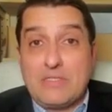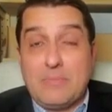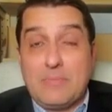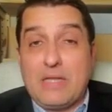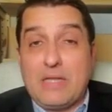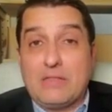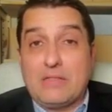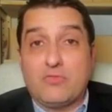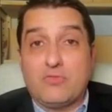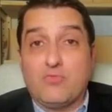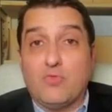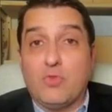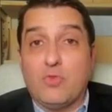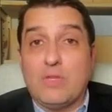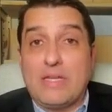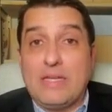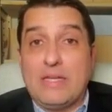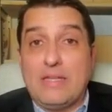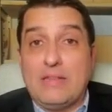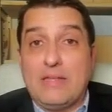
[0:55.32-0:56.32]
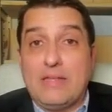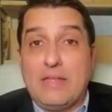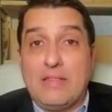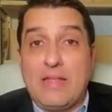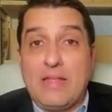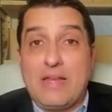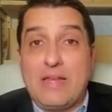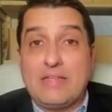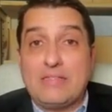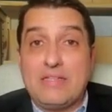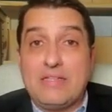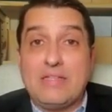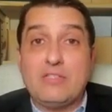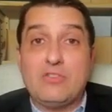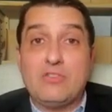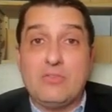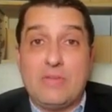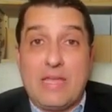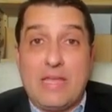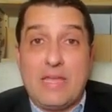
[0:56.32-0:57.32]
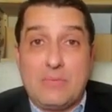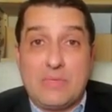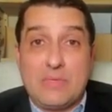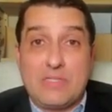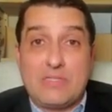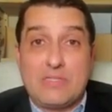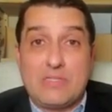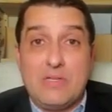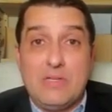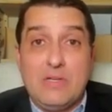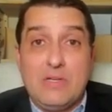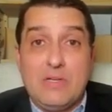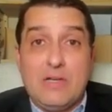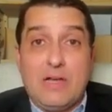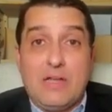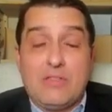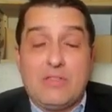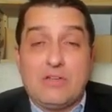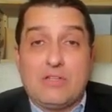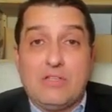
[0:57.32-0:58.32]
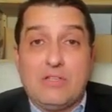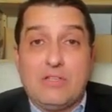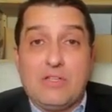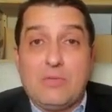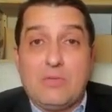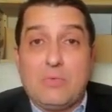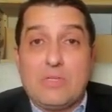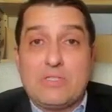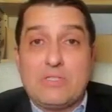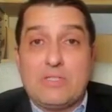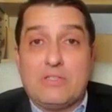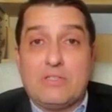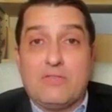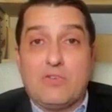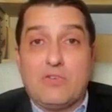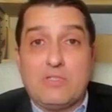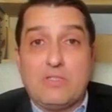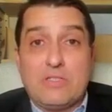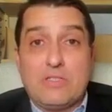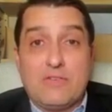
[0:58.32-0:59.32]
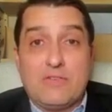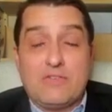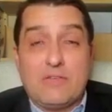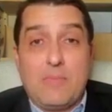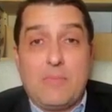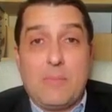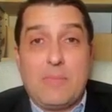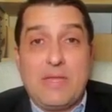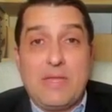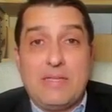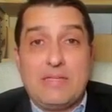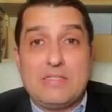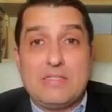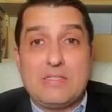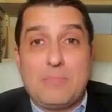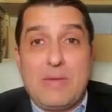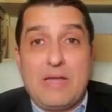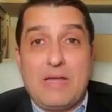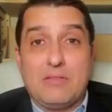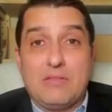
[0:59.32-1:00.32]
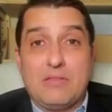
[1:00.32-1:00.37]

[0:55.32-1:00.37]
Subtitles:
about this ruling, and that is that it's unanimous. There clearly was a divergence of some opinions about